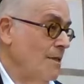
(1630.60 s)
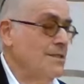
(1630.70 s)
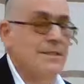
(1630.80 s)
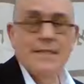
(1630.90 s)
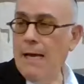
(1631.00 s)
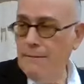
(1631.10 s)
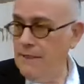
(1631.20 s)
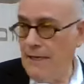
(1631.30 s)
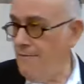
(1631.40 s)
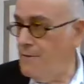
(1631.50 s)
Doesn't that
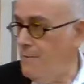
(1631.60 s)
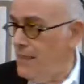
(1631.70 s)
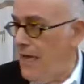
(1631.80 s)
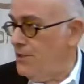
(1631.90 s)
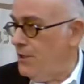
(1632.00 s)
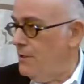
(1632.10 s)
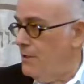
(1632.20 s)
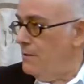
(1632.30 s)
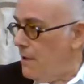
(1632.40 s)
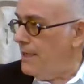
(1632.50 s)
have to be
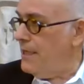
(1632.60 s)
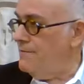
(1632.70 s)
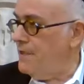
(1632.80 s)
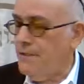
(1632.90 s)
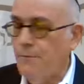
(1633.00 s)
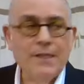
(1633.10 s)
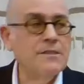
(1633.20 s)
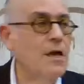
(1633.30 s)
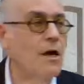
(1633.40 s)
logical? God gives us, when does